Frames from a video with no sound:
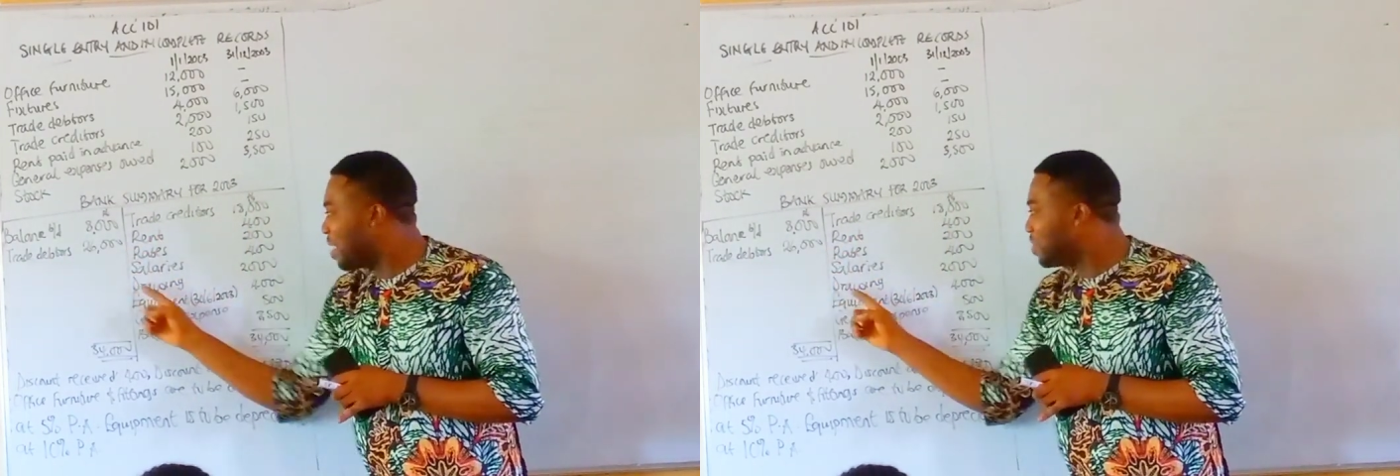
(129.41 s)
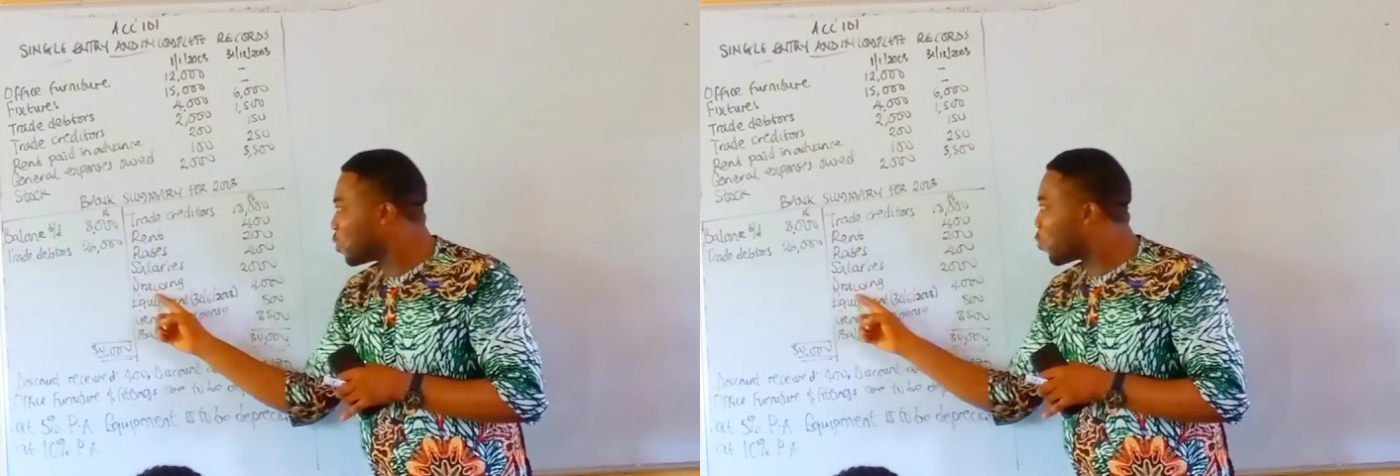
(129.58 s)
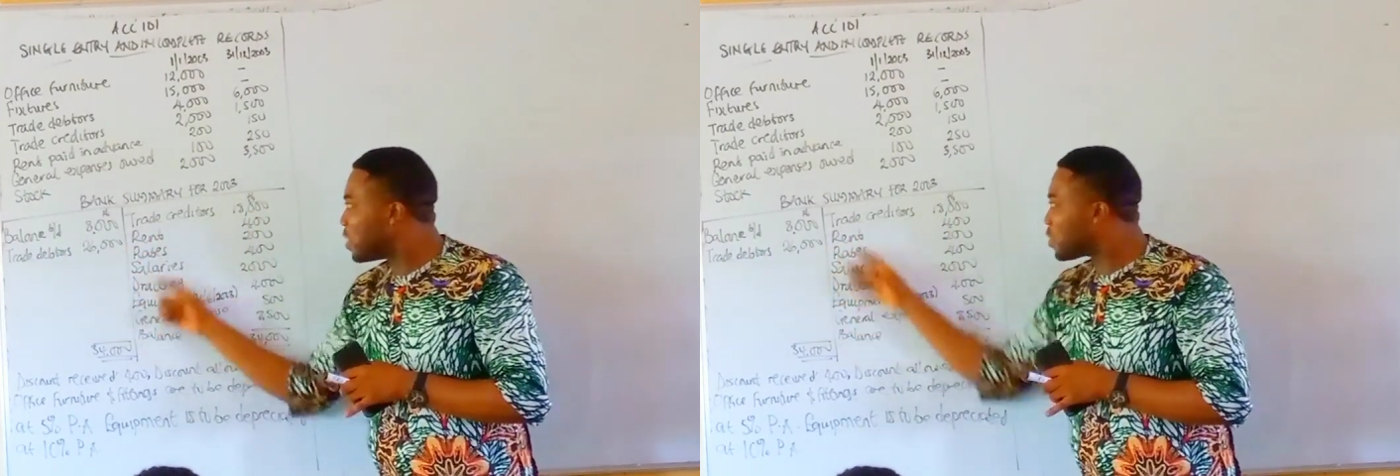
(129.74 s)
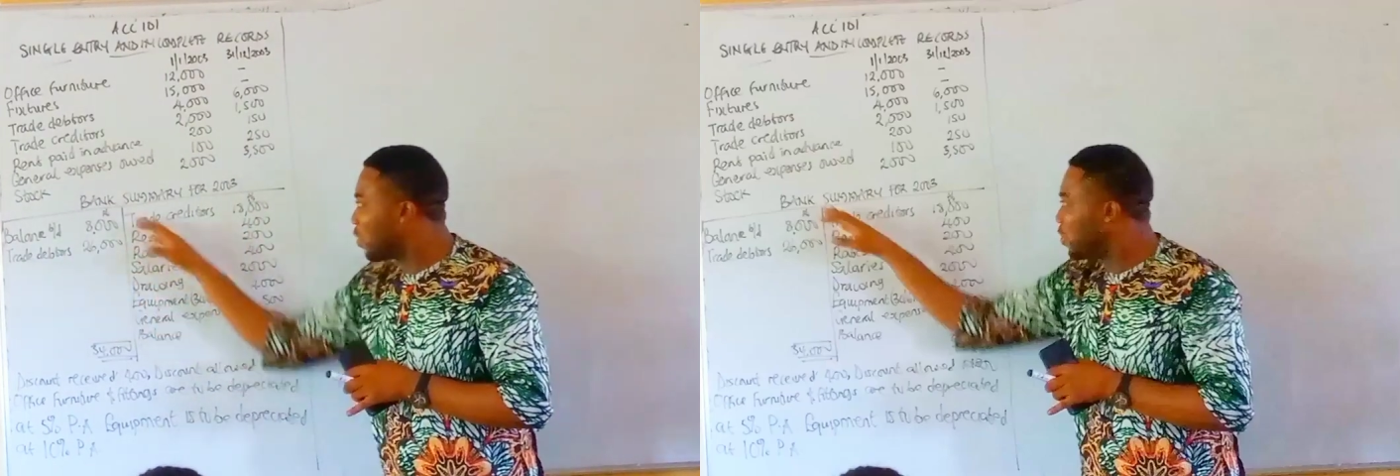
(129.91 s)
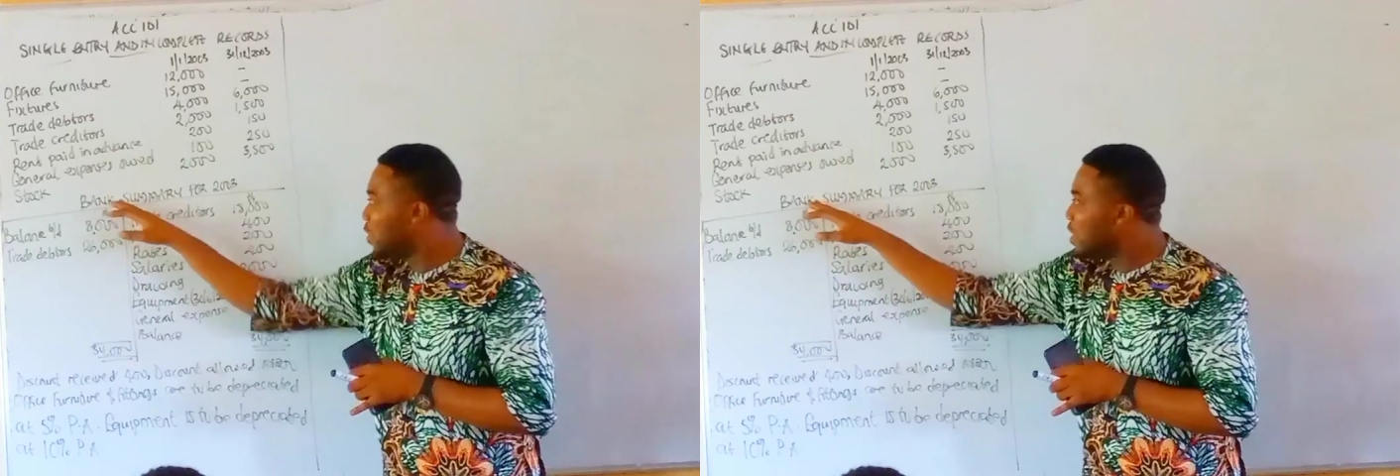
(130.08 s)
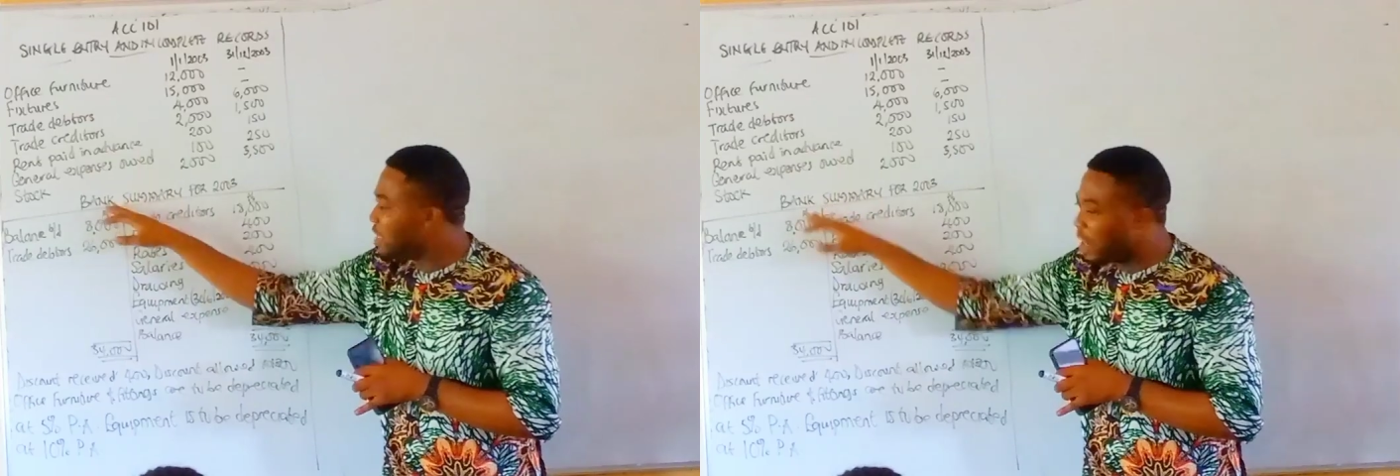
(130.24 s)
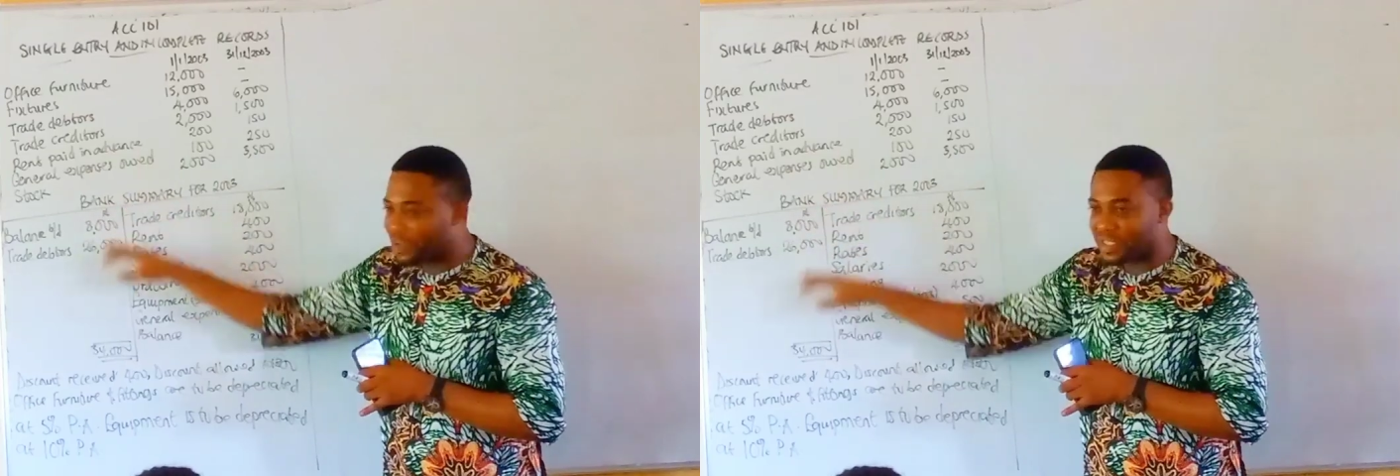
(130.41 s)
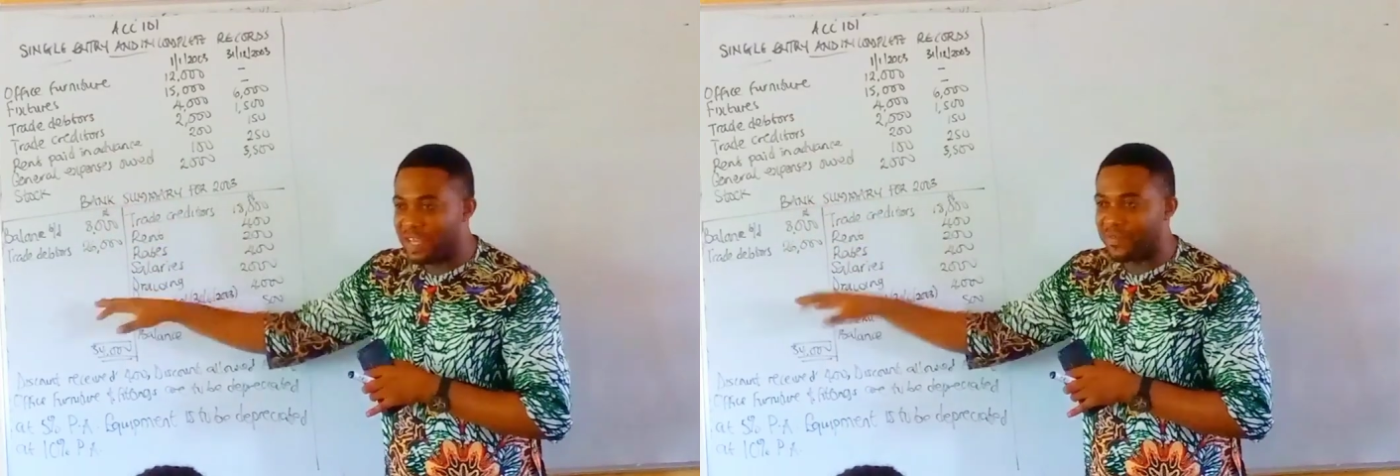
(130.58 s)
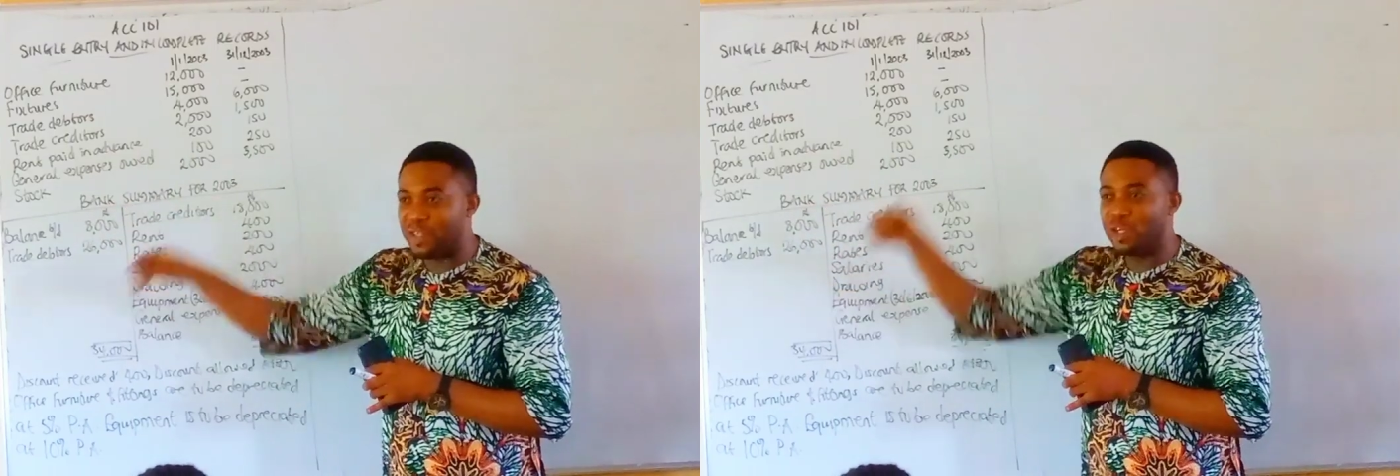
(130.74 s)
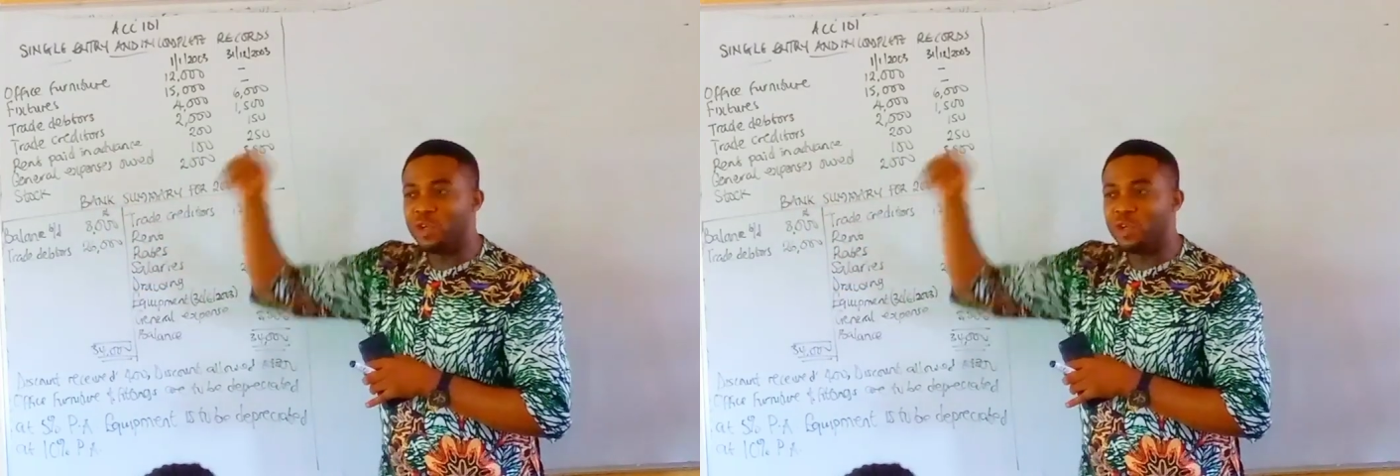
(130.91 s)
in the question that was given,